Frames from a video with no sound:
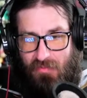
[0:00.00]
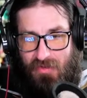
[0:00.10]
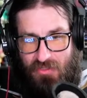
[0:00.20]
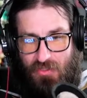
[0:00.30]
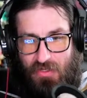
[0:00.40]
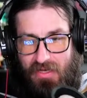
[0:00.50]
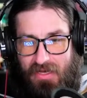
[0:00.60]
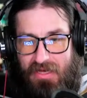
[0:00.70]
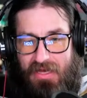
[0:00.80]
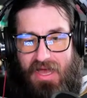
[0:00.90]
mission.
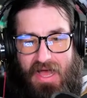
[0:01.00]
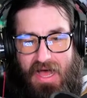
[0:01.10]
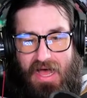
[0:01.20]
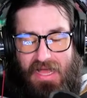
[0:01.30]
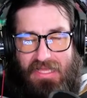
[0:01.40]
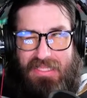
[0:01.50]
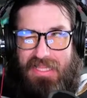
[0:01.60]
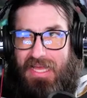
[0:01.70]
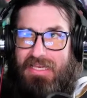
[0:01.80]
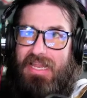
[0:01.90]

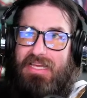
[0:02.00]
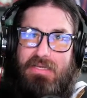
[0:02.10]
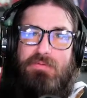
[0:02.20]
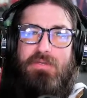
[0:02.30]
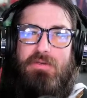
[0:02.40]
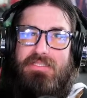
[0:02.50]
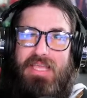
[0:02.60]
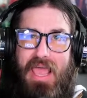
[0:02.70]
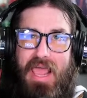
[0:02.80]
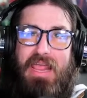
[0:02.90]
Next episode
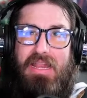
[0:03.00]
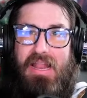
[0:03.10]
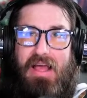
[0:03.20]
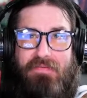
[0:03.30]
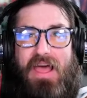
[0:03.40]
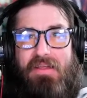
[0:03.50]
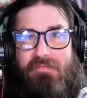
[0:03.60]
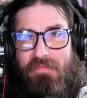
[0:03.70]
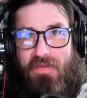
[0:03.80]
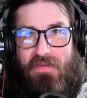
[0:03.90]
is 8. I've got a
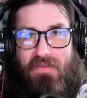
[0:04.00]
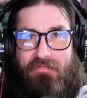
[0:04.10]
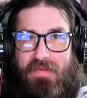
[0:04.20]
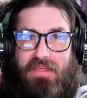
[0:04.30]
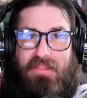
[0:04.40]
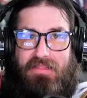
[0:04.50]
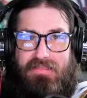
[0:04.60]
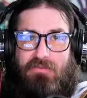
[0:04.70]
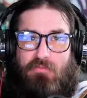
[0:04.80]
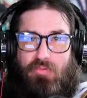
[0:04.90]
feeling
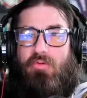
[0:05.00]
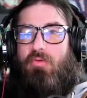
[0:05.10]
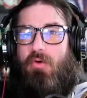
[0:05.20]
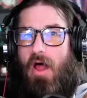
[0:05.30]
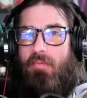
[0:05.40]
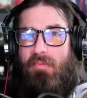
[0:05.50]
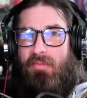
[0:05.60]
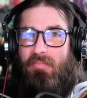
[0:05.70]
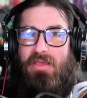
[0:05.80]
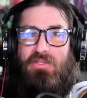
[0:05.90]
this will
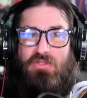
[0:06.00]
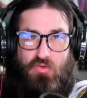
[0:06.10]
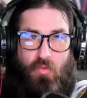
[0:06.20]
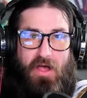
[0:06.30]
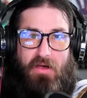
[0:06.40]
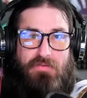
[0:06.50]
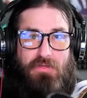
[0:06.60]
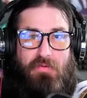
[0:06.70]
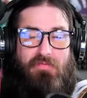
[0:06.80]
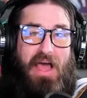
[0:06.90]
probably be 12.
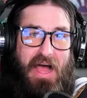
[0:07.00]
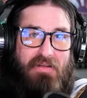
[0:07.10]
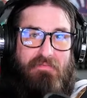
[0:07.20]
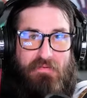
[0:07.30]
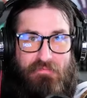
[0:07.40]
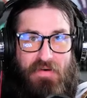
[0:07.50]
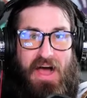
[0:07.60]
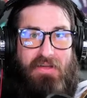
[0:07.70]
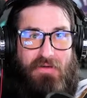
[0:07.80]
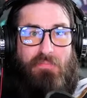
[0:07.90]
So we've got
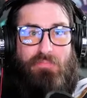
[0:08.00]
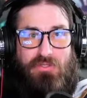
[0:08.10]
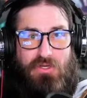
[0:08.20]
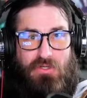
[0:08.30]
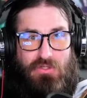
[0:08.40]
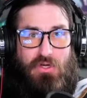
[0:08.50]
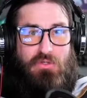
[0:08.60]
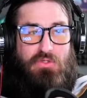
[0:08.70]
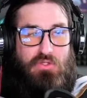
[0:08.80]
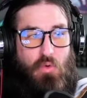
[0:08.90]
5
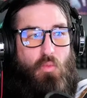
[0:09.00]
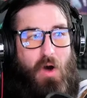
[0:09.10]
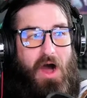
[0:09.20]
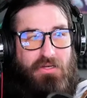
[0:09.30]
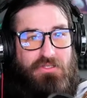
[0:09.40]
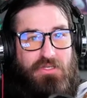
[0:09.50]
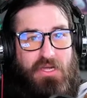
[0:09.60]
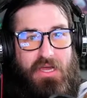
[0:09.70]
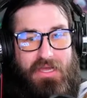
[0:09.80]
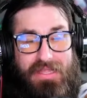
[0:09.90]
episodes to watch.
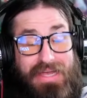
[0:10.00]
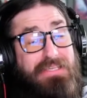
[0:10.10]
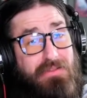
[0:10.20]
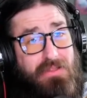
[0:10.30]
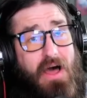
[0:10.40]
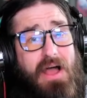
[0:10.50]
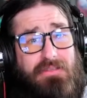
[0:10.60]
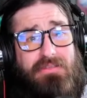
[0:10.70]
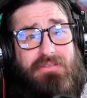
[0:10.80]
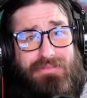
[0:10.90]
That's a
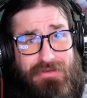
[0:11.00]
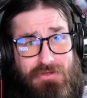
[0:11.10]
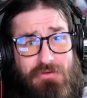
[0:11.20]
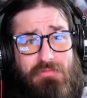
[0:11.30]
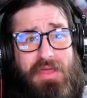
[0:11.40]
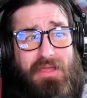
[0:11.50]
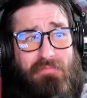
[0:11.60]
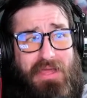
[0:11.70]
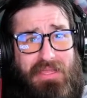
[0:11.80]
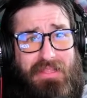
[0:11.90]
lot to do,
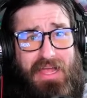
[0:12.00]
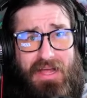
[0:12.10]
man.